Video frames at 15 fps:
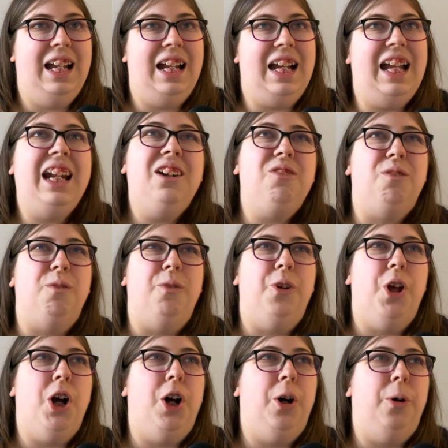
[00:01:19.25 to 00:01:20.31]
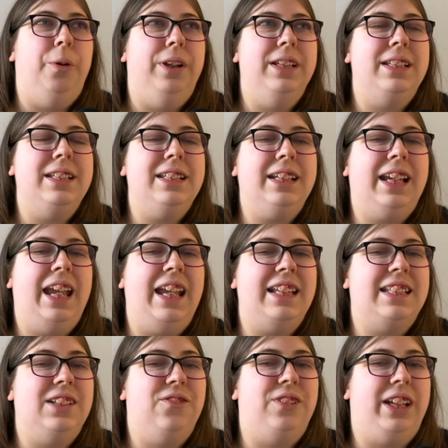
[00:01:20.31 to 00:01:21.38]
I don't know. This is a
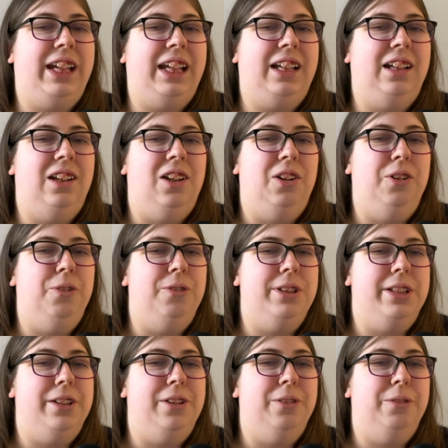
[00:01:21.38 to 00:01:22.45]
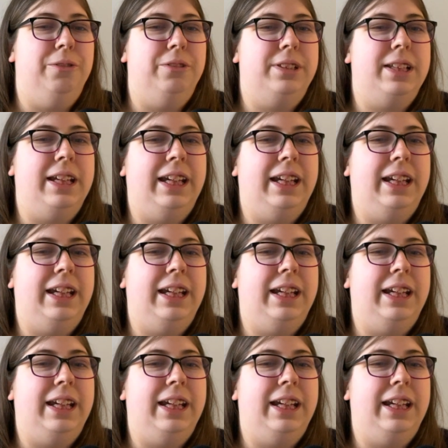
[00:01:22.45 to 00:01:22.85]
case of like a lose lose.